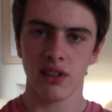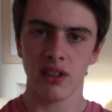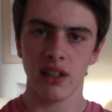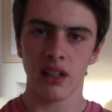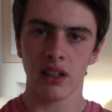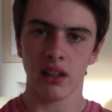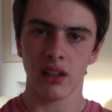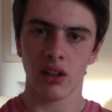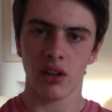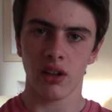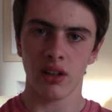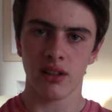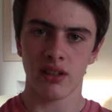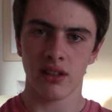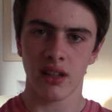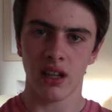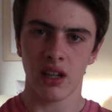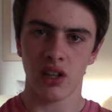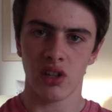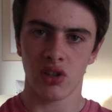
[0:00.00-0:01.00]

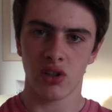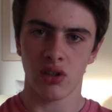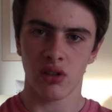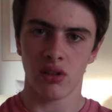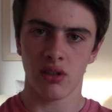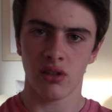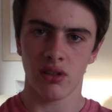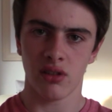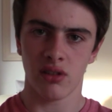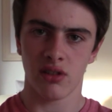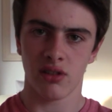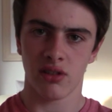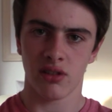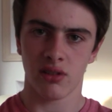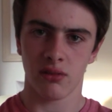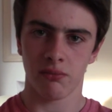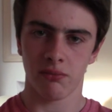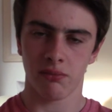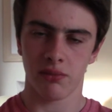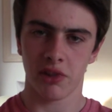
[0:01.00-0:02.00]

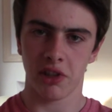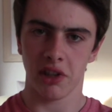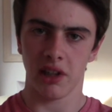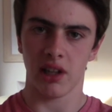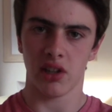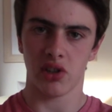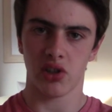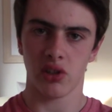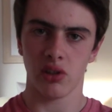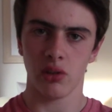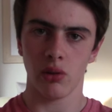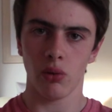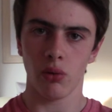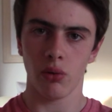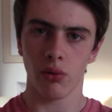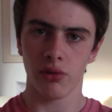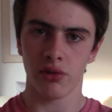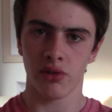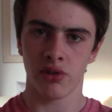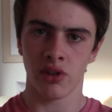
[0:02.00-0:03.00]
legalisations /
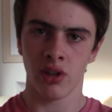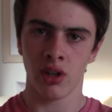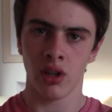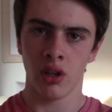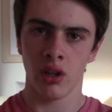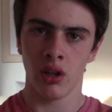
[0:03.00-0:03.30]
laws